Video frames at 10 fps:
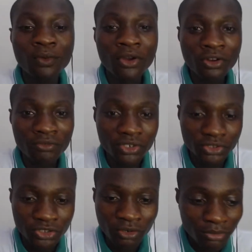one of your
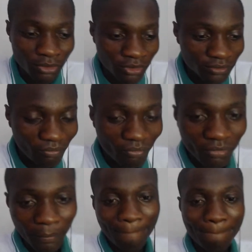job role
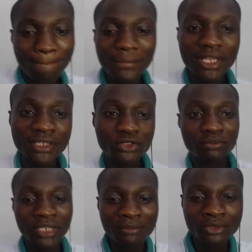is to
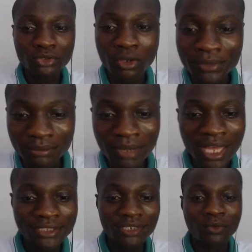be able to
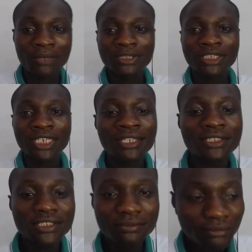optimize a website